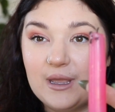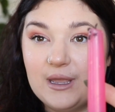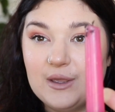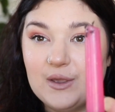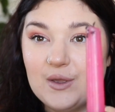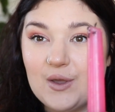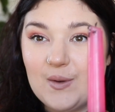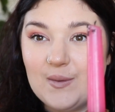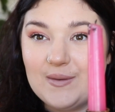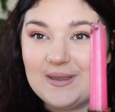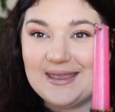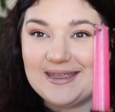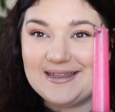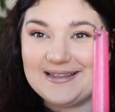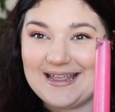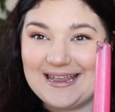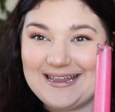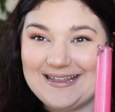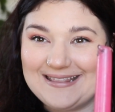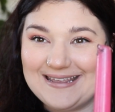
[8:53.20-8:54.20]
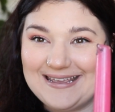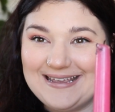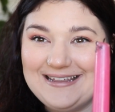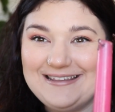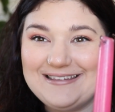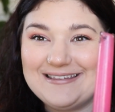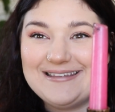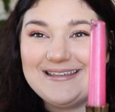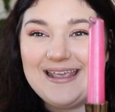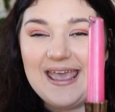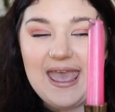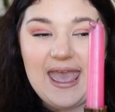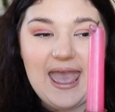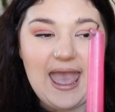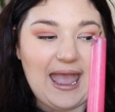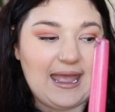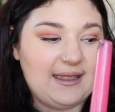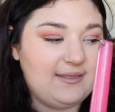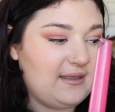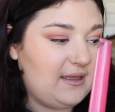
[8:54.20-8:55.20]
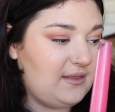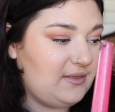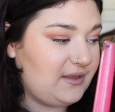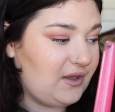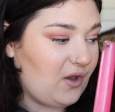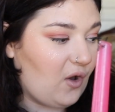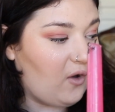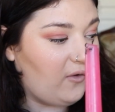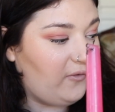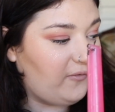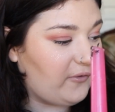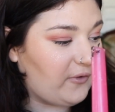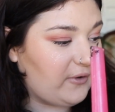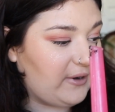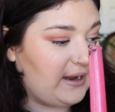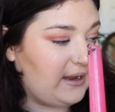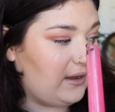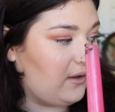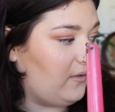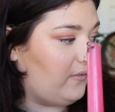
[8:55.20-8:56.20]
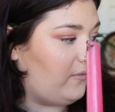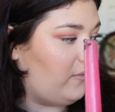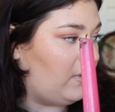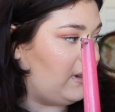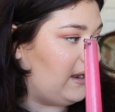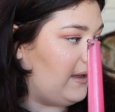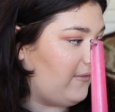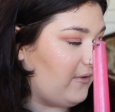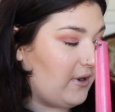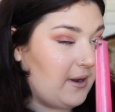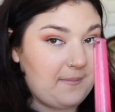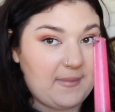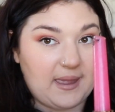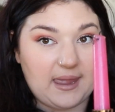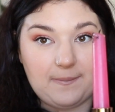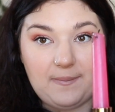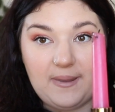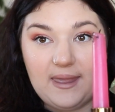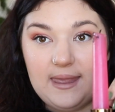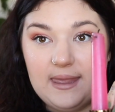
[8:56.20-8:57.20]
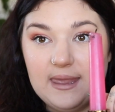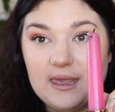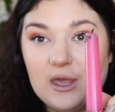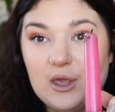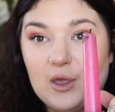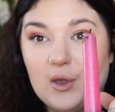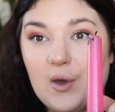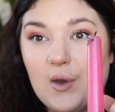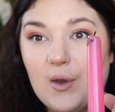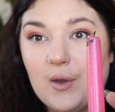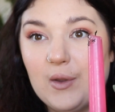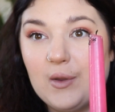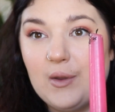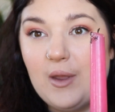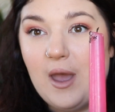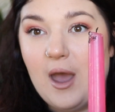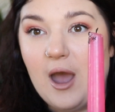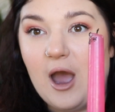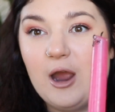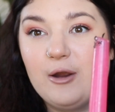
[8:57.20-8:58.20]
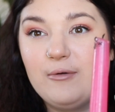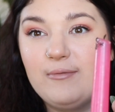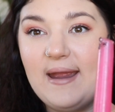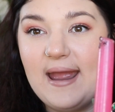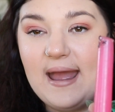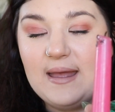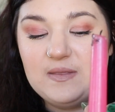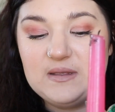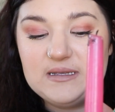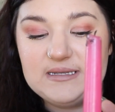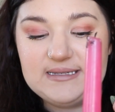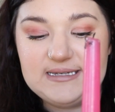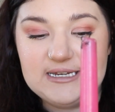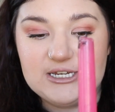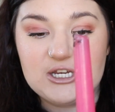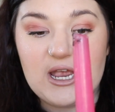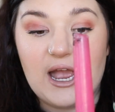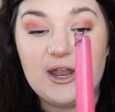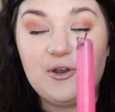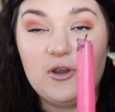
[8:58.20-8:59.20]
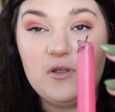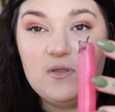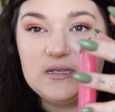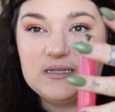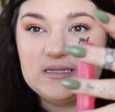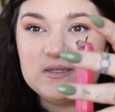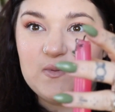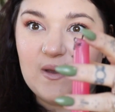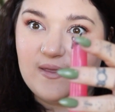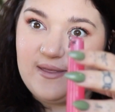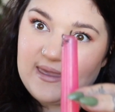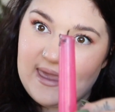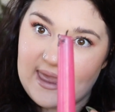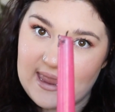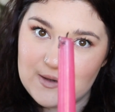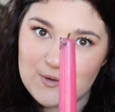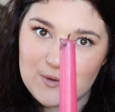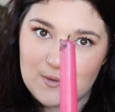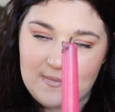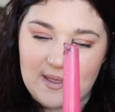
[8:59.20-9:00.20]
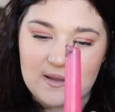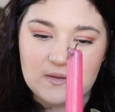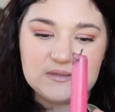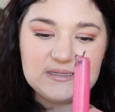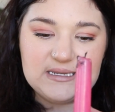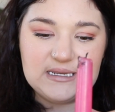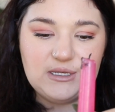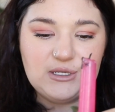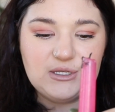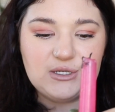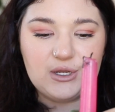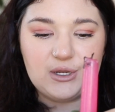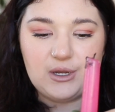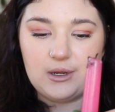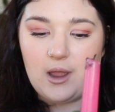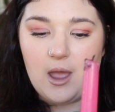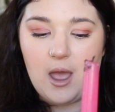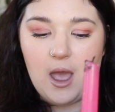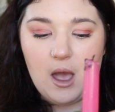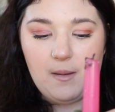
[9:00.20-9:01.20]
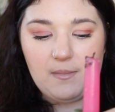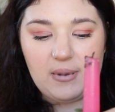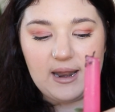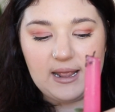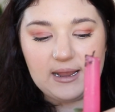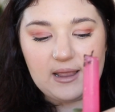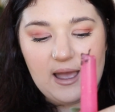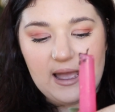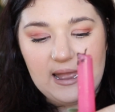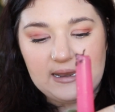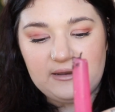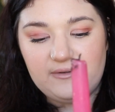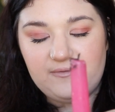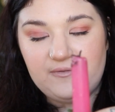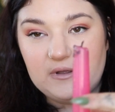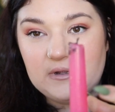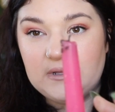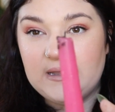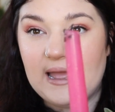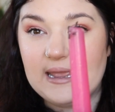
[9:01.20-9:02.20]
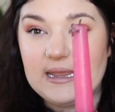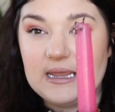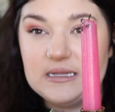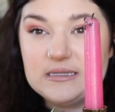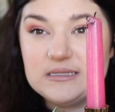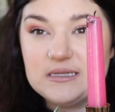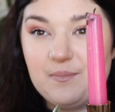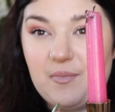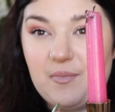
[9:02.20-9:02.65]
can go in like this, and then the offering of whatever it may be can go around this dish. I know this is where the candle melts into, but I kind of feel like it's a